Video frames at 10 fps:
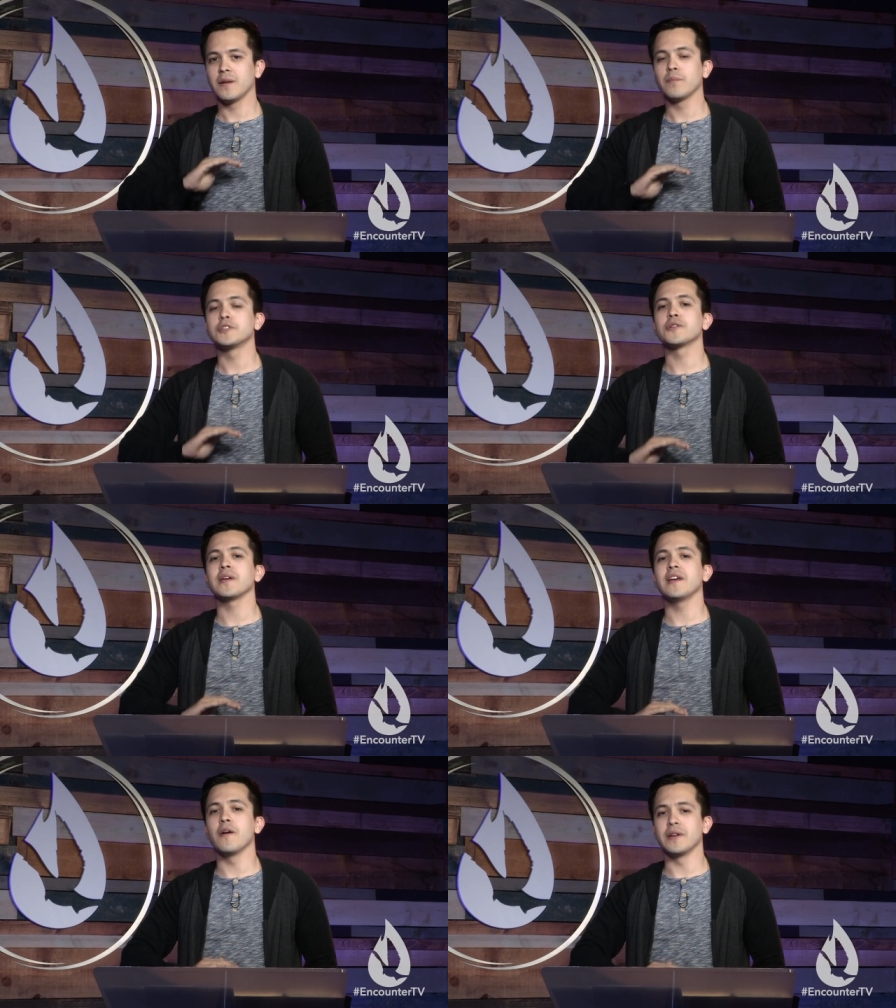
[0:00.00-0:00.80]
put your
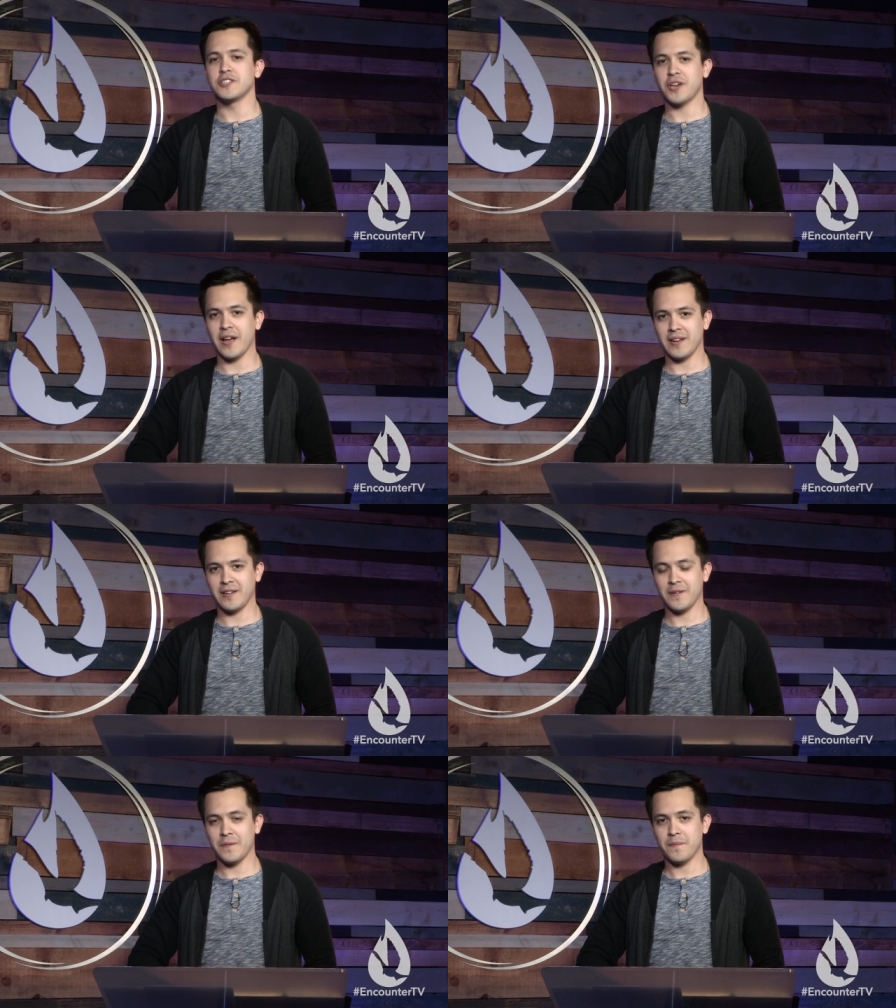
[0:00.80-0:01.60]
ego in check,
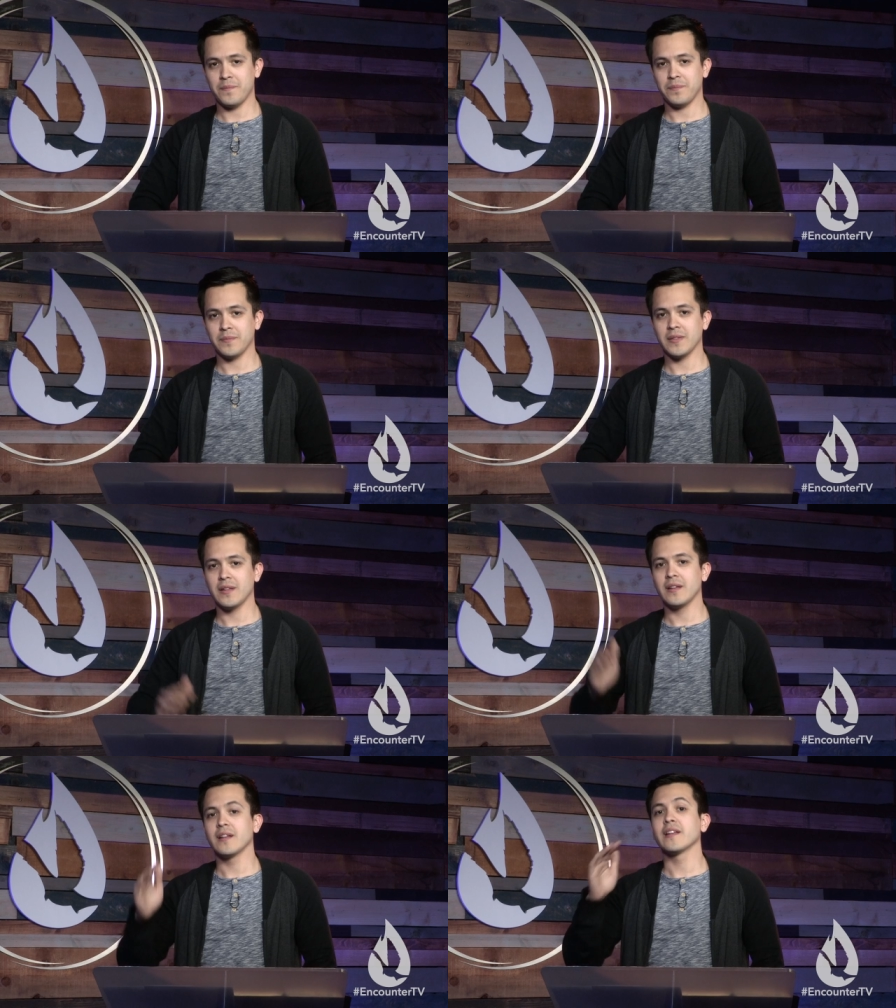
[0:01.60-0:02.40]

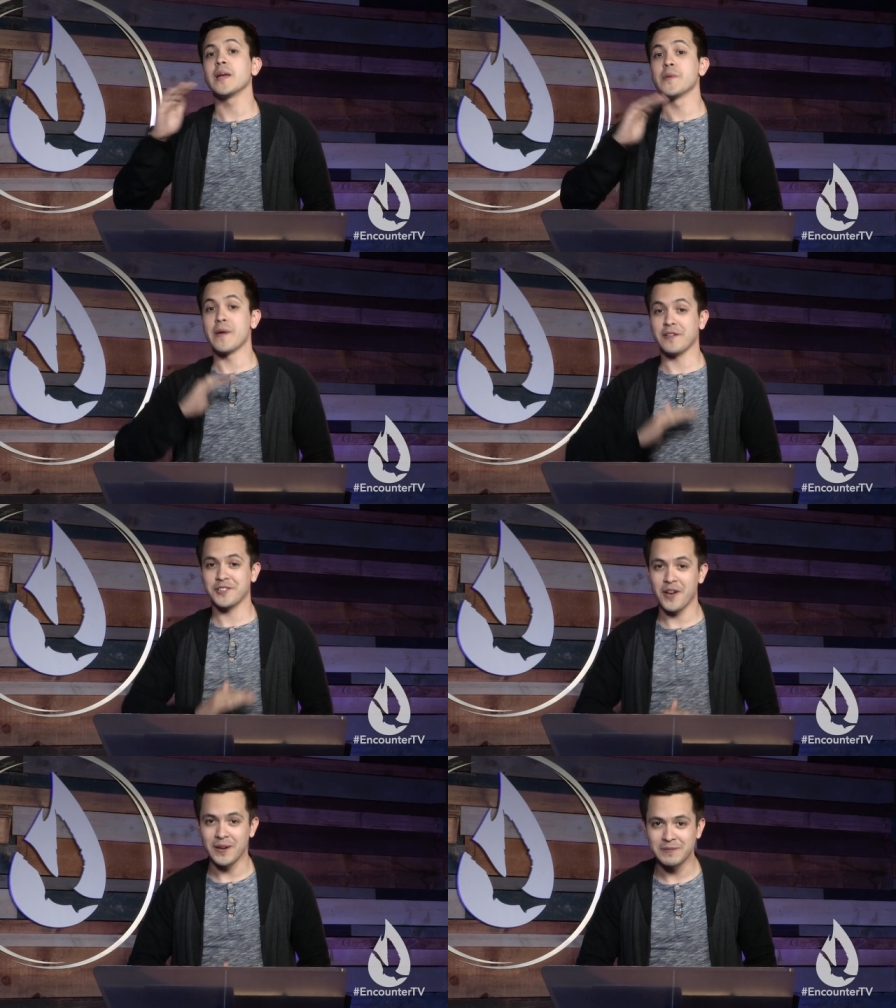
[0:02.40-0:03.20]
keep your mouth
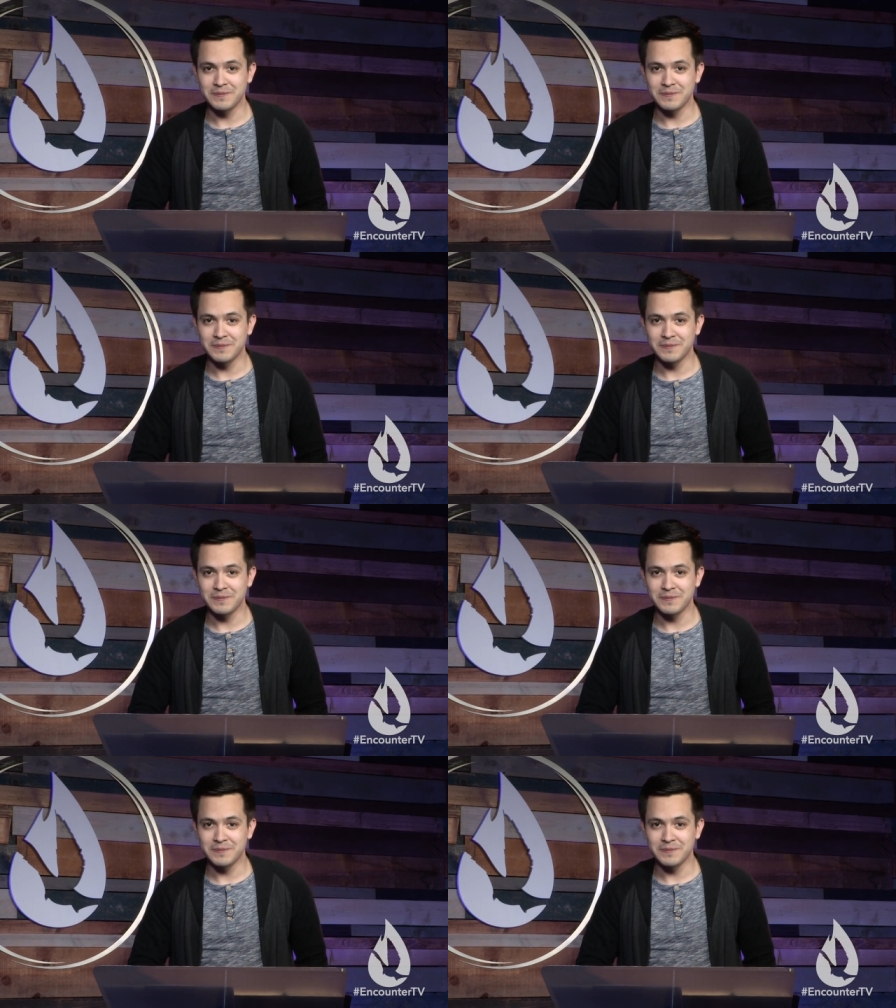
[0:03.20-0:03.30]
shut.